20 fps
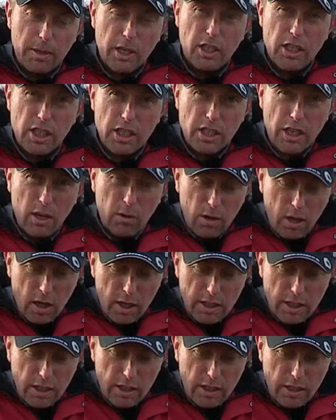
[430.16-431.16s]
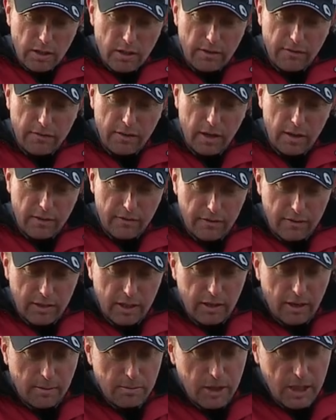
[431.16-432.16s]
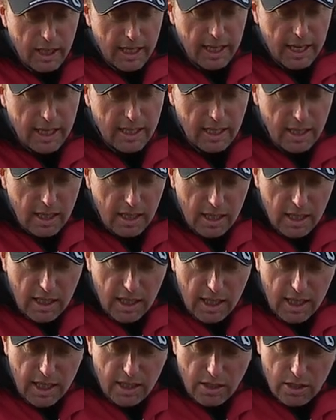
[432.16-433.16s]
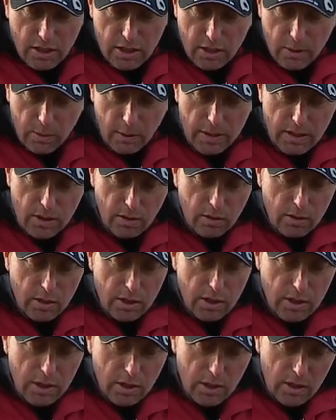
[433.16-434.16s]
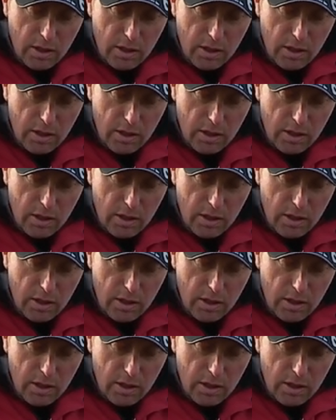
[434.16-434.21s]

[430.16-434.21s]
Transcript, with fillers: because it's so light and I use a five gram jig head, it just twizzles,